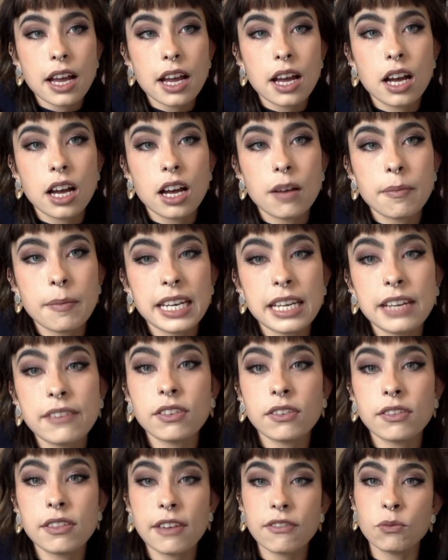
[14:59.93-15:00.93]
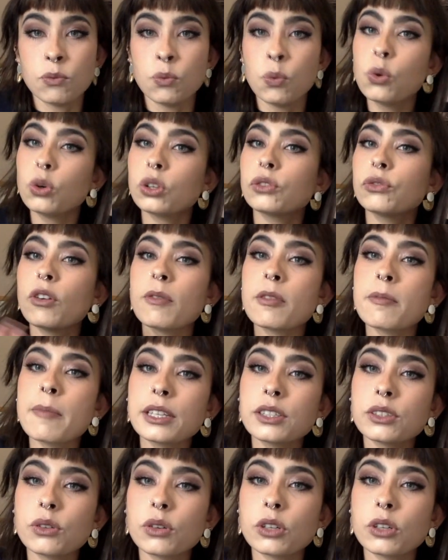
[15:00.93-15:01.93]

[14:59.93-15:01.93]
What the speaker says: And even if they've walked from the mental